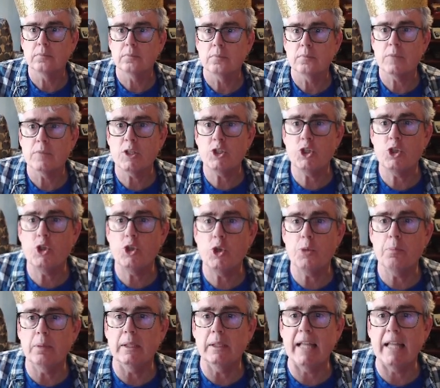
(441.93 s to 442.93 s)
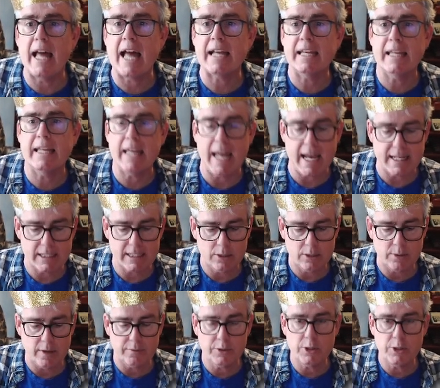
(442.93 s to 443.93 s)
Let's do 2 black cats because we
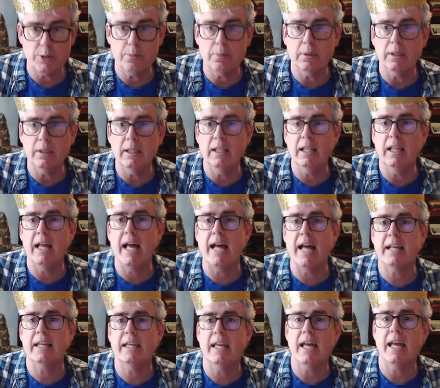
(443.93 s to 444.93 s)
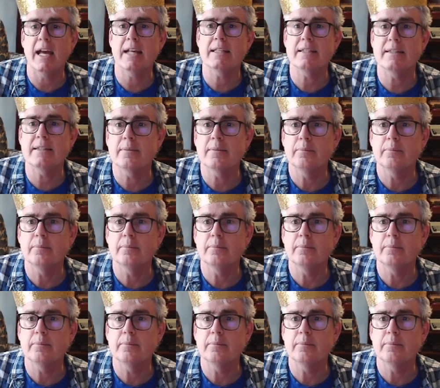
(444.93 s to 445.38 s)
have 2 black cats.